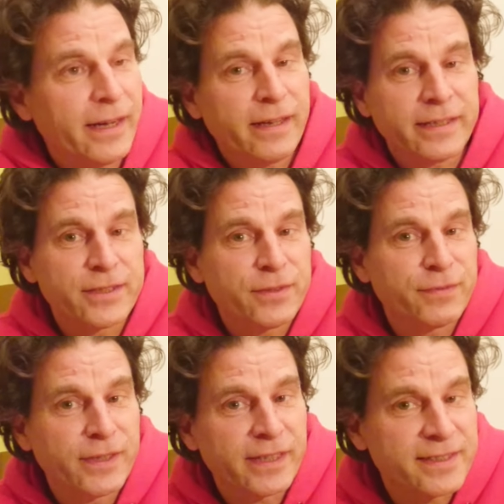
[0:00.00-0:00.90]
I do
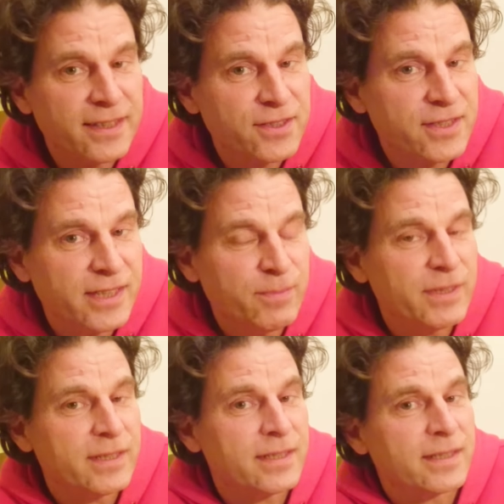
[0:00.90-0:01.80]
feel like Dr. Sleep
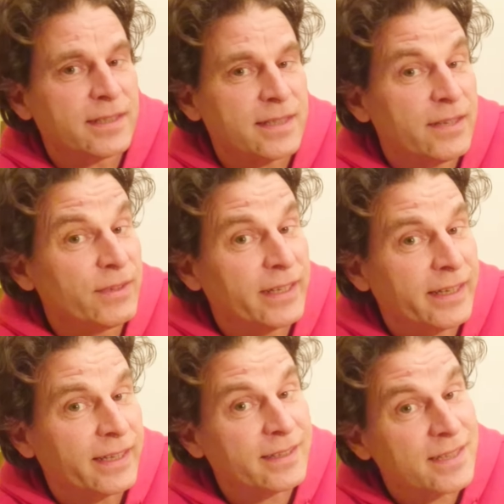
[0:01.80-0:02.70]
is Stephen
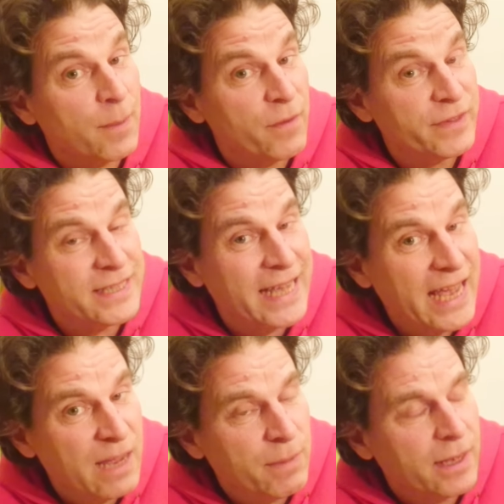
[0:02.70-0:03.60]
King at the top of his
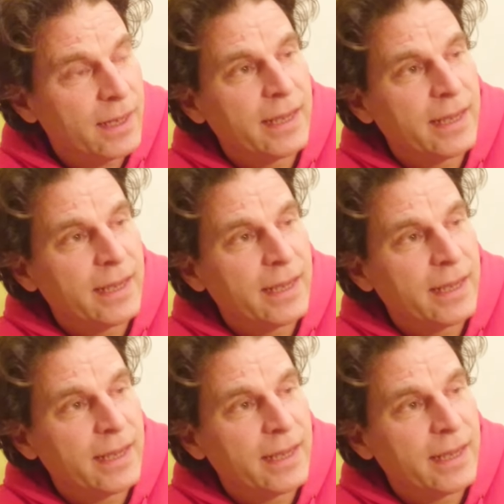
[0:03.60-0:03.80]
game.